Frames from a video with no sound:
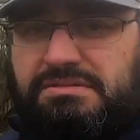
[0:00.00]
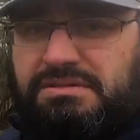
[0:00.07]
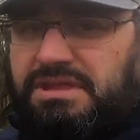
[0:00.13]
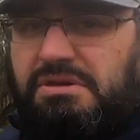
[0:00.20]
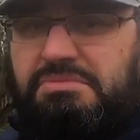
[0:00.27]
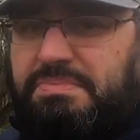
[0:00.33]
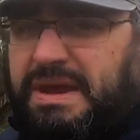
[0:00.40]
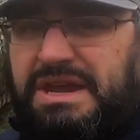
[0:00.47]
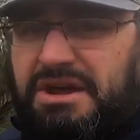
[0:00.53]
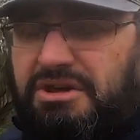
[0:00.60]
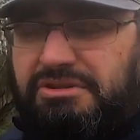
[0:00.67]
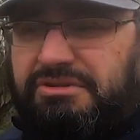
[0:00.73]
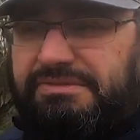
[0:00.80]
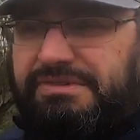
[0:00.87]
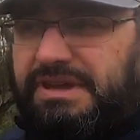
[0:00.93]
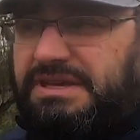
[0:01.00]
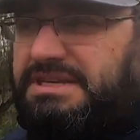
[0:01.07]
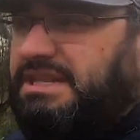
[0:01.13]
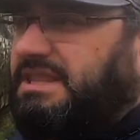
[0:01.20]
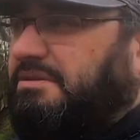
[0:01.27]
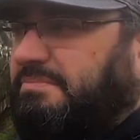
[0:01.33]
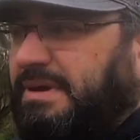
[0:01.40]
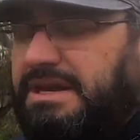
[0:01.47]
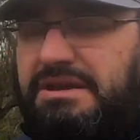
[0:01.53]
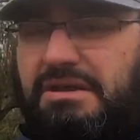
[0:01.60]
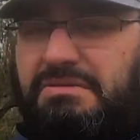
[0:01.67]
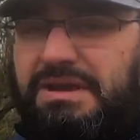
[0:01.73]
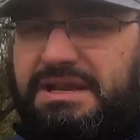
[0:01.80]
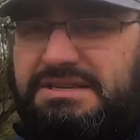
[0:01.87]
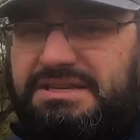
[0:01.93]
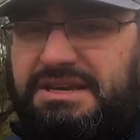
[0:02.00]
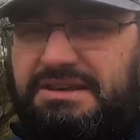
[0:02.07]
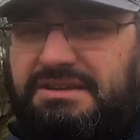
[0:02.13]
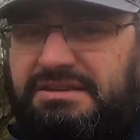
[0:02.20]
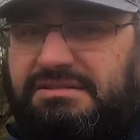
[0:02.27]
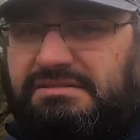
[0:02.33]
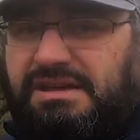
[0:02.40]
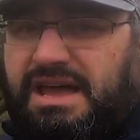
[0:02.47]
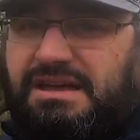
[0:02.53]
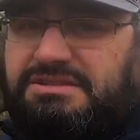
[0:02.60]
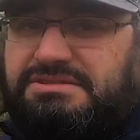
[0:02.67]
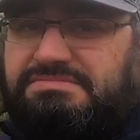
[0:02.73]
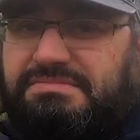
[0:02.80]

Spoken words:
there would be no graffiti, there'd be no litter, as